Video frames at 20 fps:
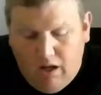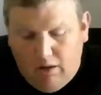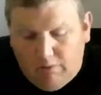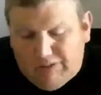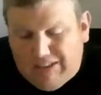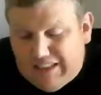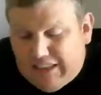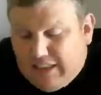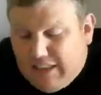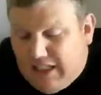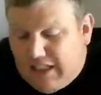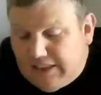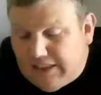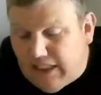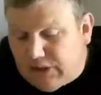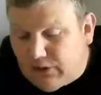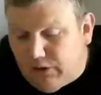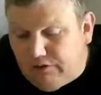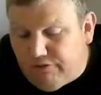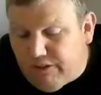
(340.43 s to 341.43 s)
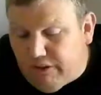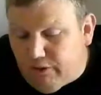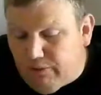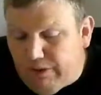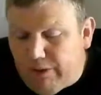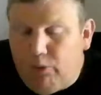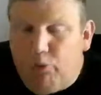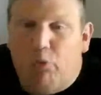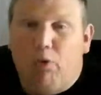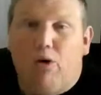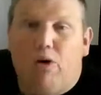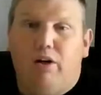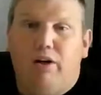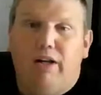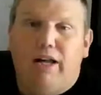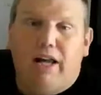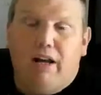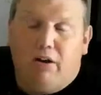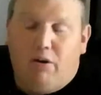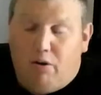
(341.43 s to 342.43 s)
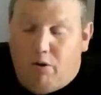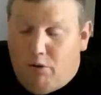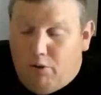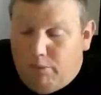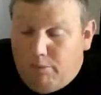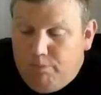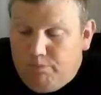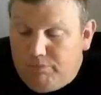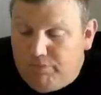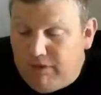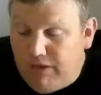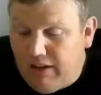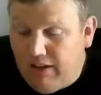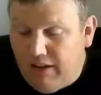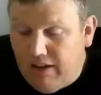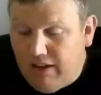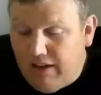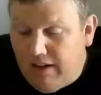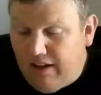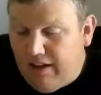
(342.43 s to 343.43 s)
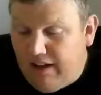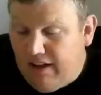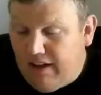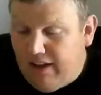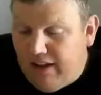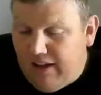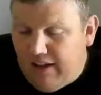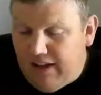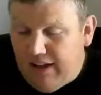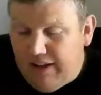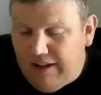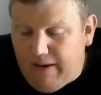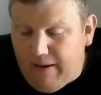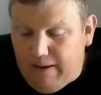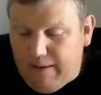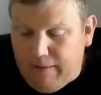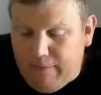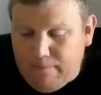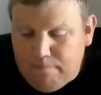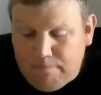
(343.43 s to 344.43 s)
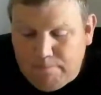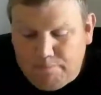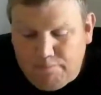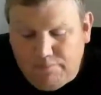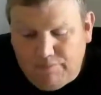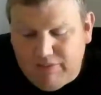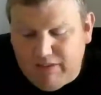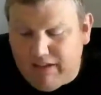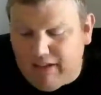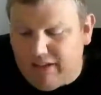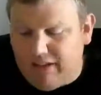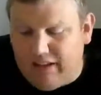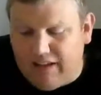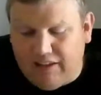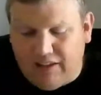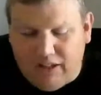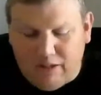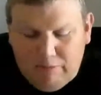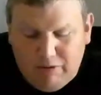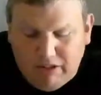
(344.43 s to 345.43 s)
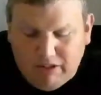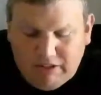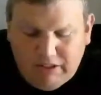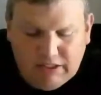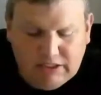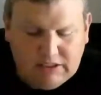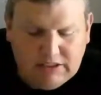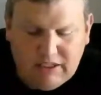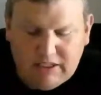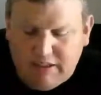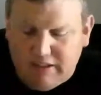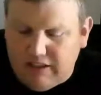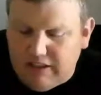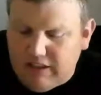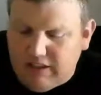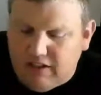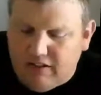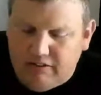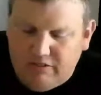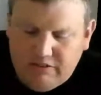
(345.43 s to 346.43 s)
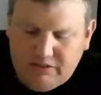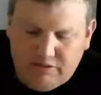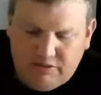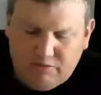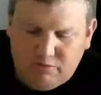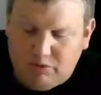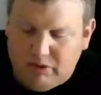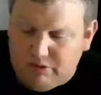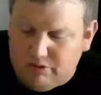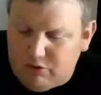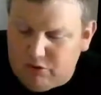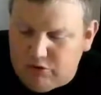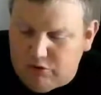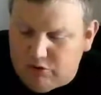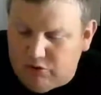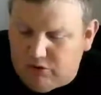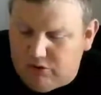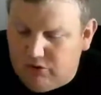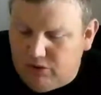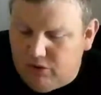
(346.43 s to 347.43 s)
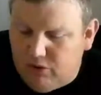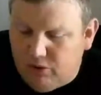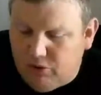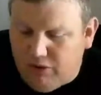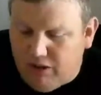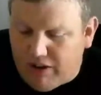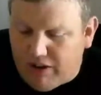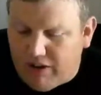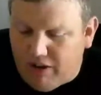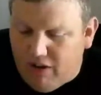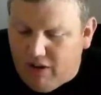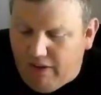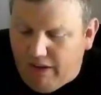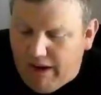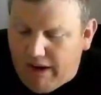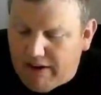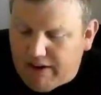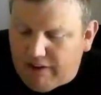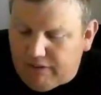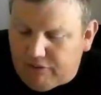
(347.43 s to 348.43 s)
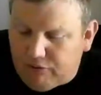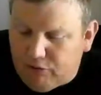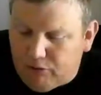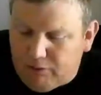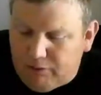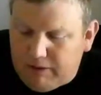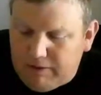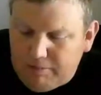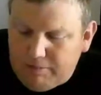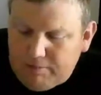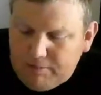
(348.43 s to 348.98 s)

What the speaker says: Cincinnati's actually favored by one at home. You know, I thought about this and, you know, when I was doing writing it all out here for me.